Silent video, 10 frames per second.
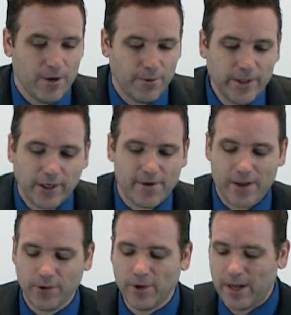When we look
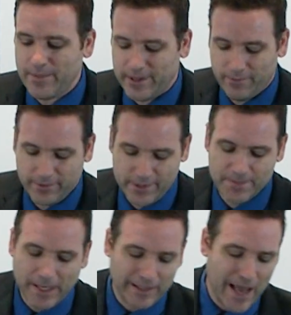around the world, I mean,
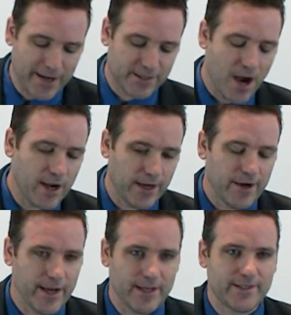there's been a lot of talk
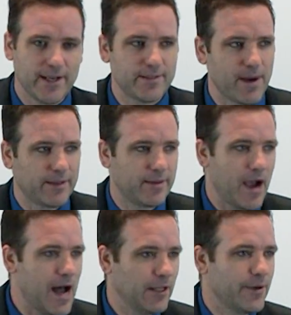here in the United States about
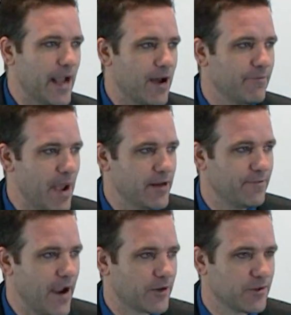the hollowing out of
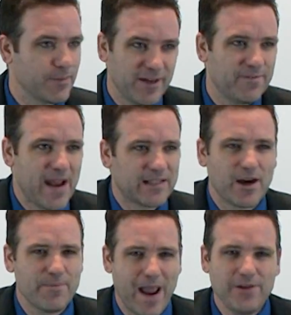manufacturing. But in fact,
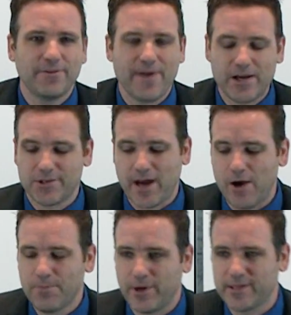our manufacturing
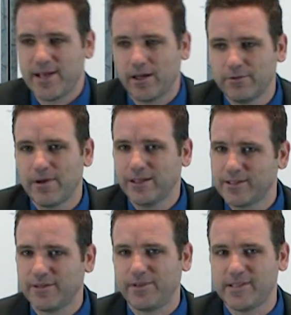output is held
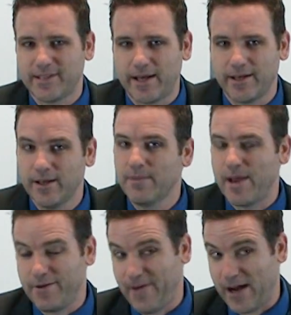relatively steady.
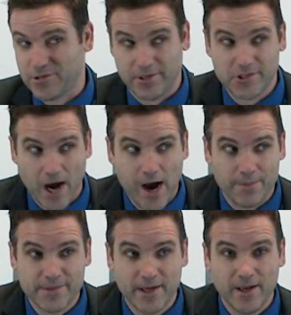Manufacturing
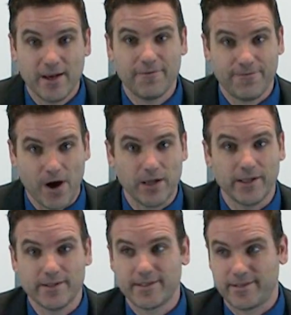jobs have
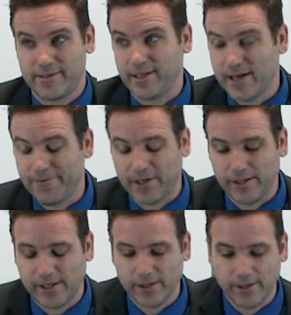fallen
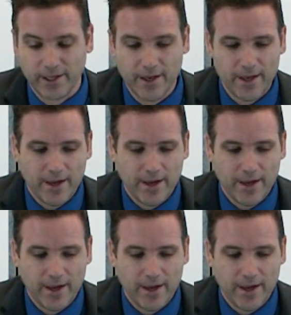significantly, clearly.